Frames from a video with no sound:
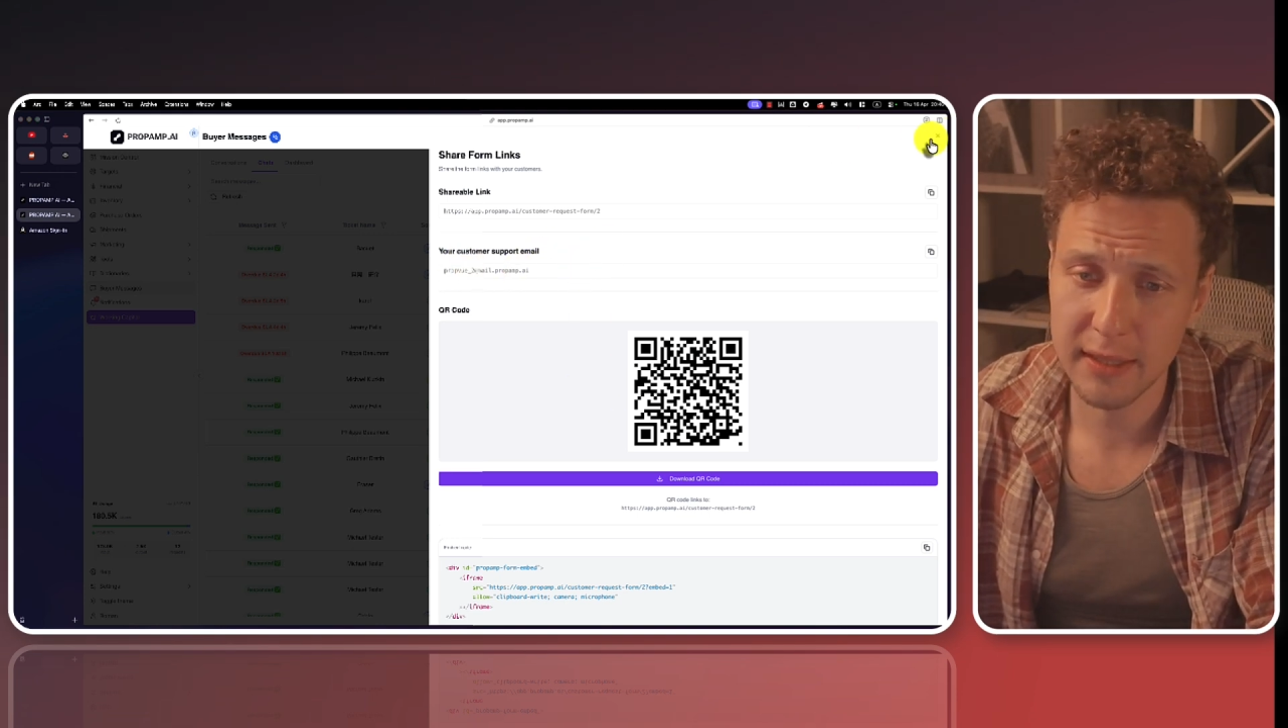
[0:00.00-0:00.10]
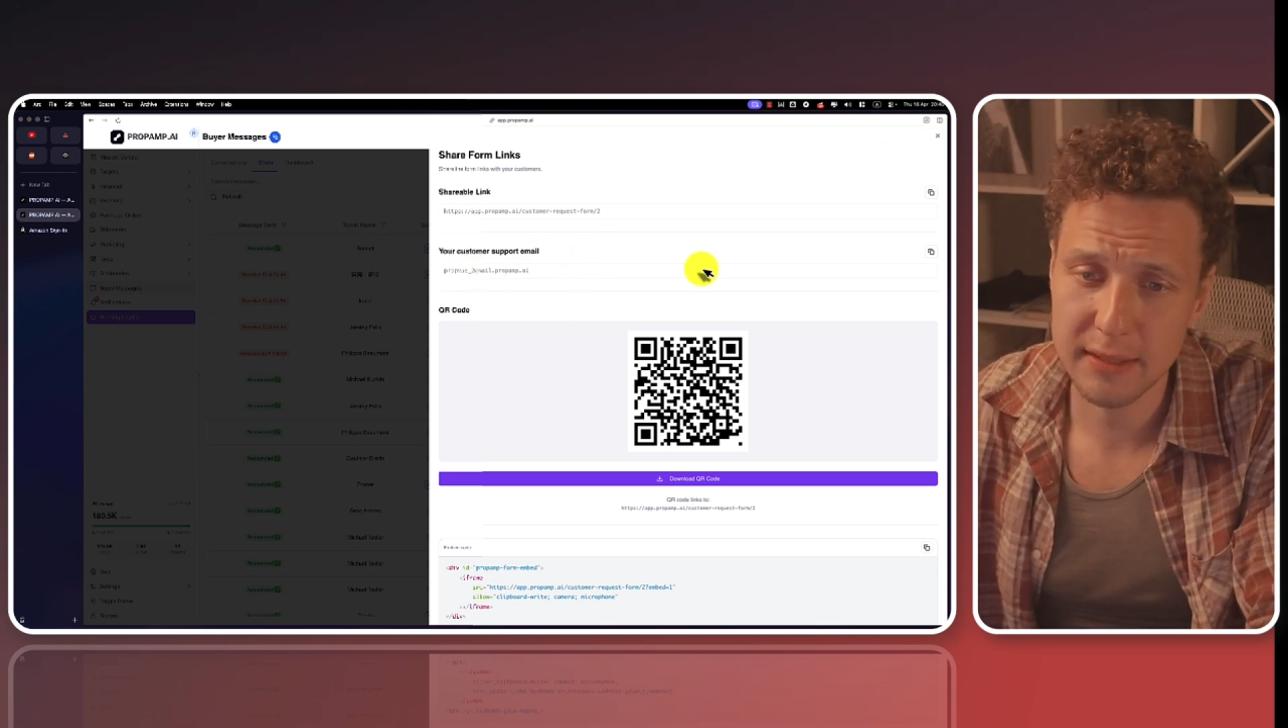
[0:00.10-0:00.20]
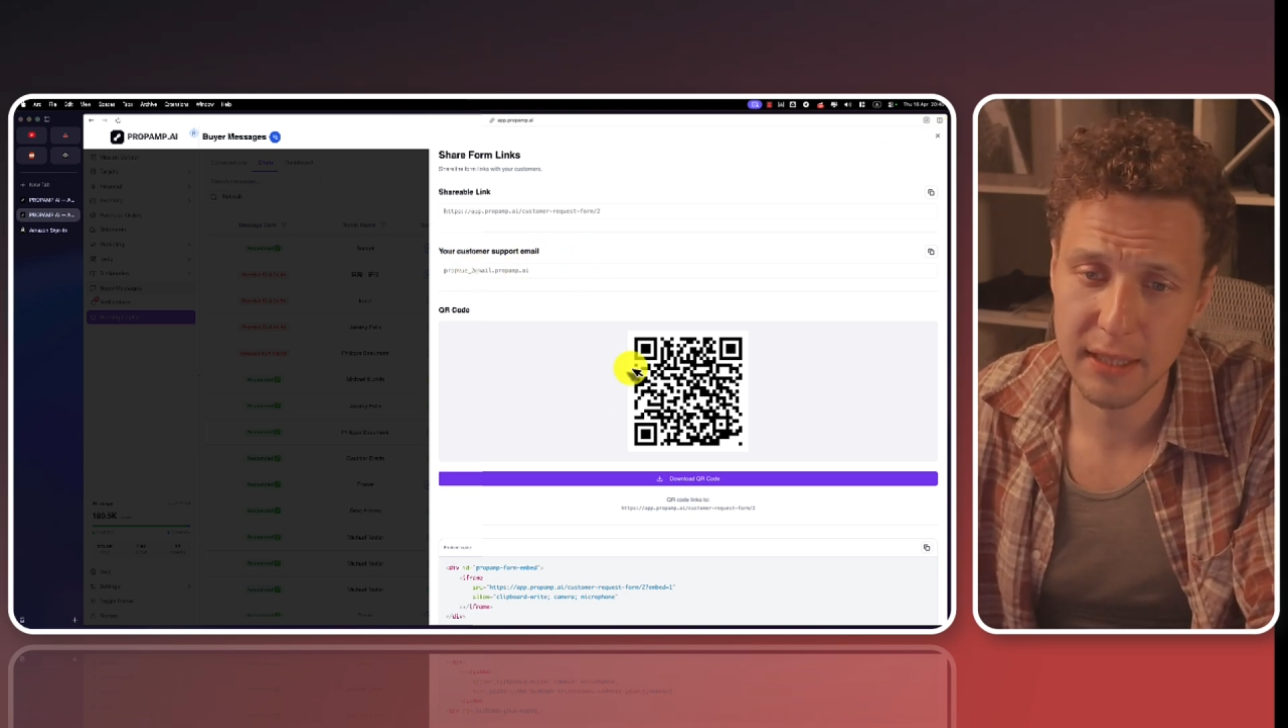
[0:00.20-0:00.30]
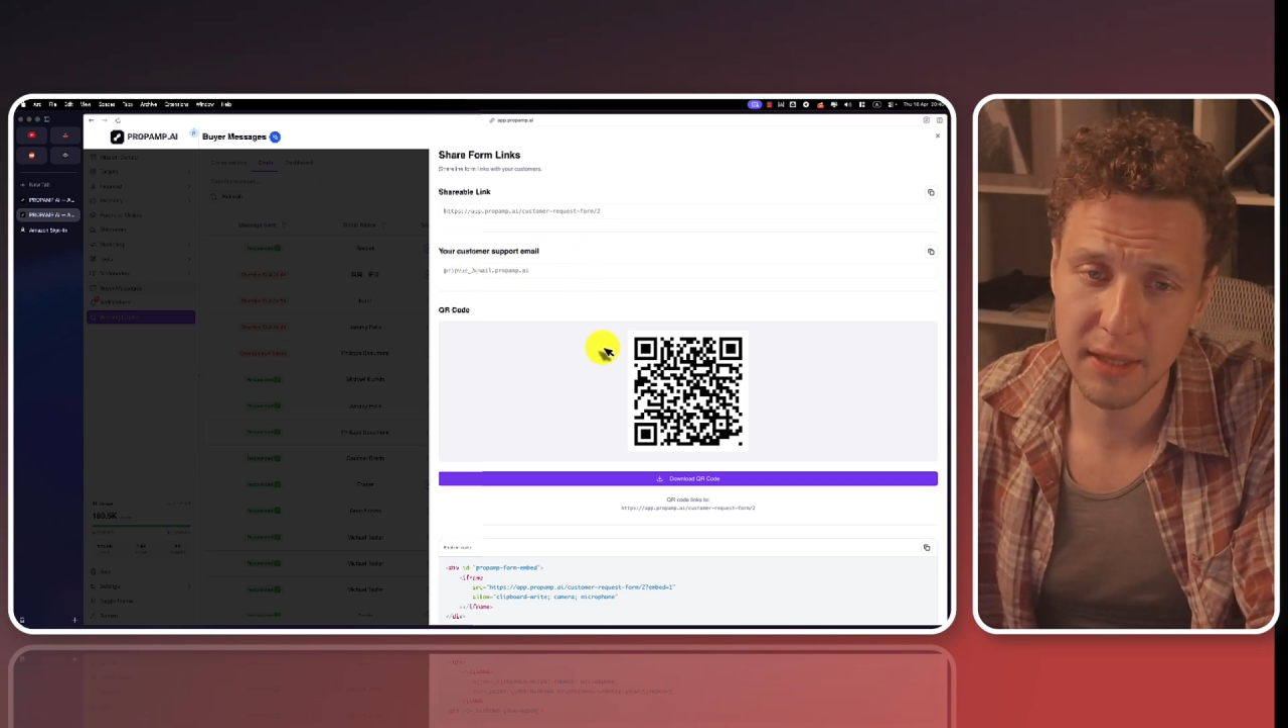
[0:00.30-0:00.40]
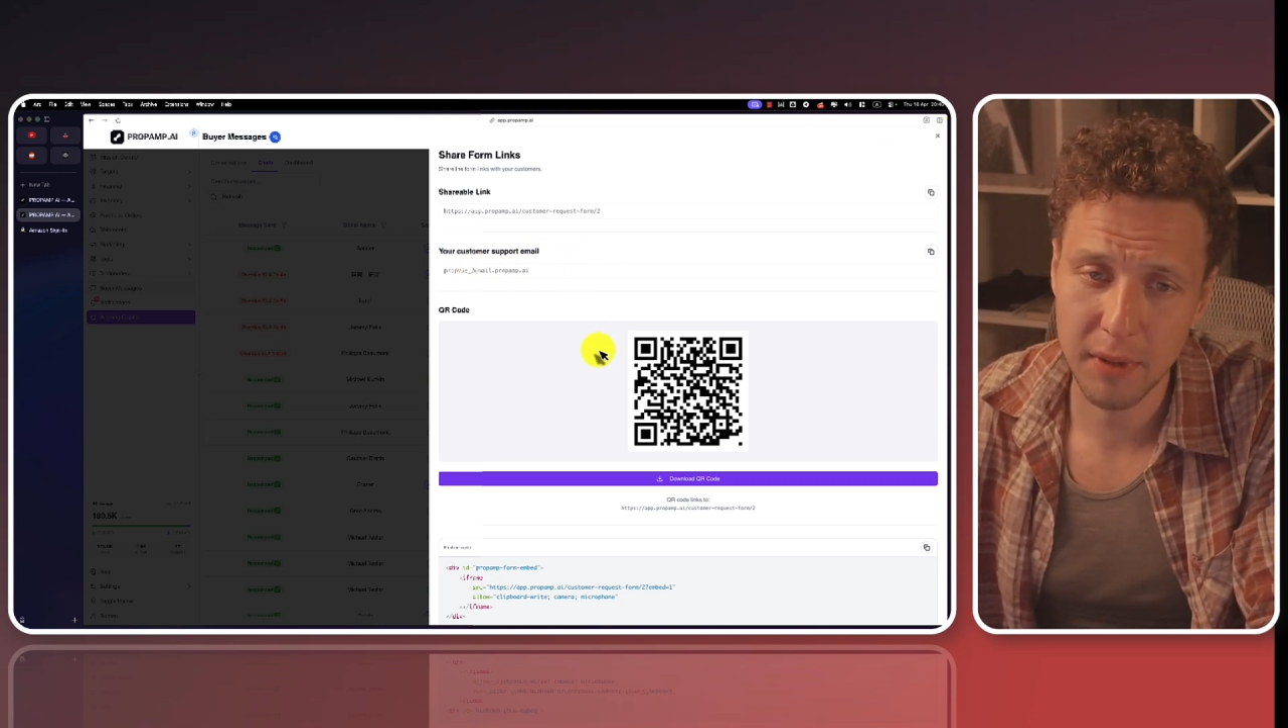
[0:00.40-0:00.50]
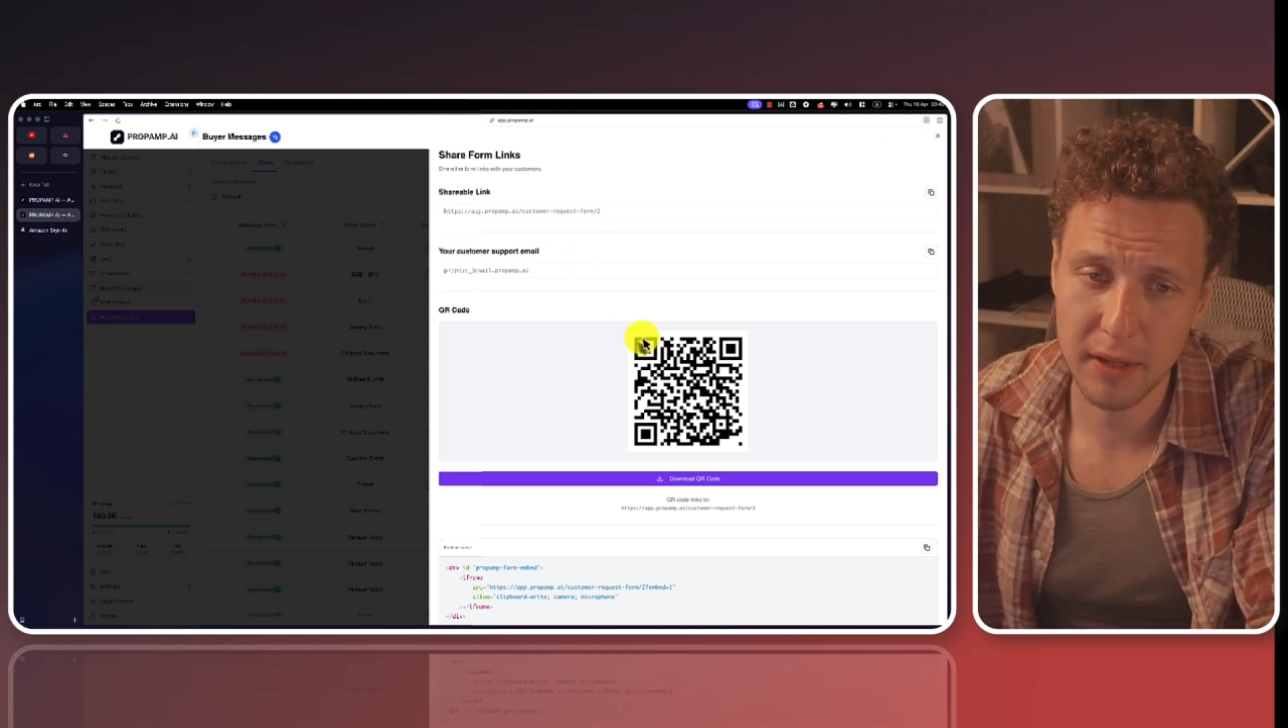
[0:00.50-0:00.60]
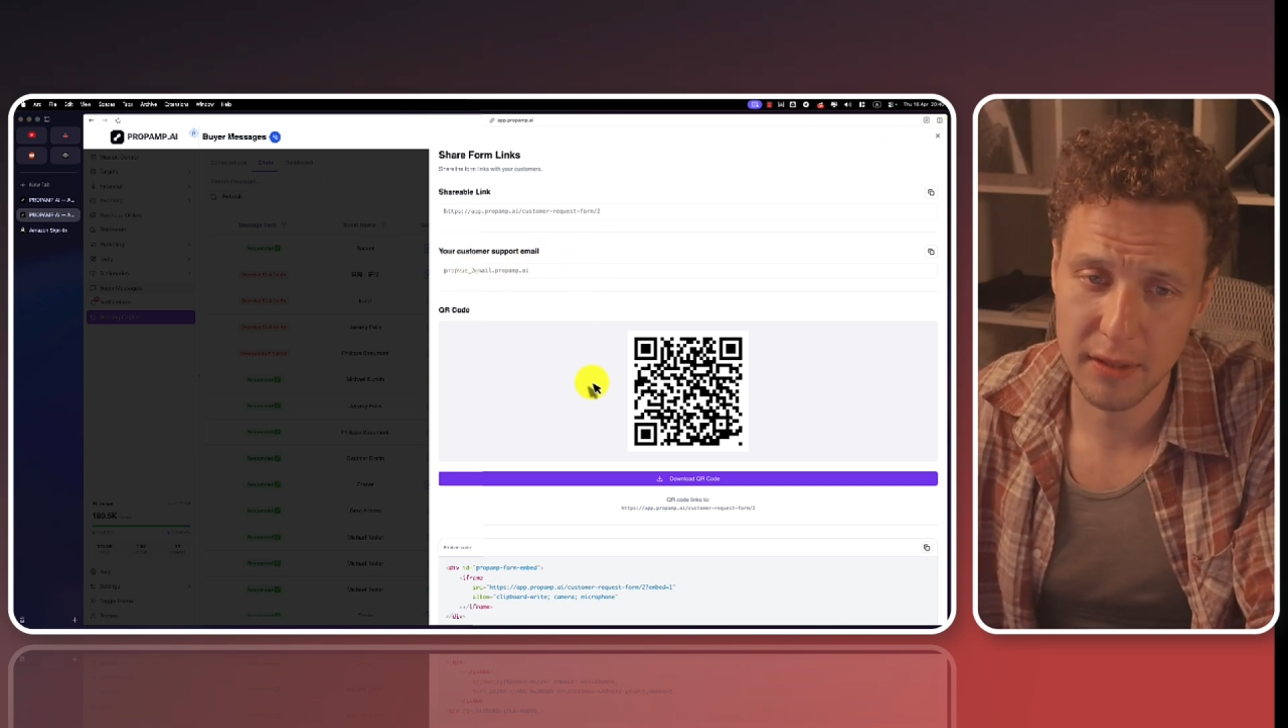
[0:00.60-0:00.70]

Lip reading: this email,